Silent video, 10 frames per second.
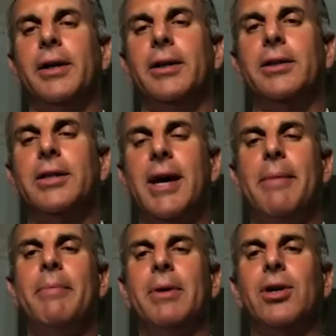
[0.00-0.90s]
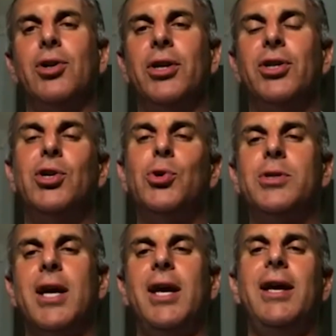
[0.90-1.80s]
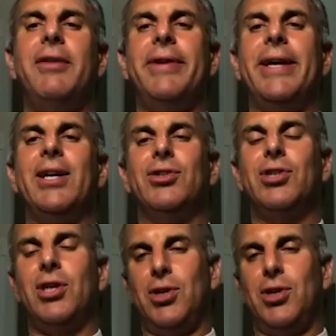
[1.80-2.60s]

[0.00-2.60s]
Tim, good Tuesday evening to you,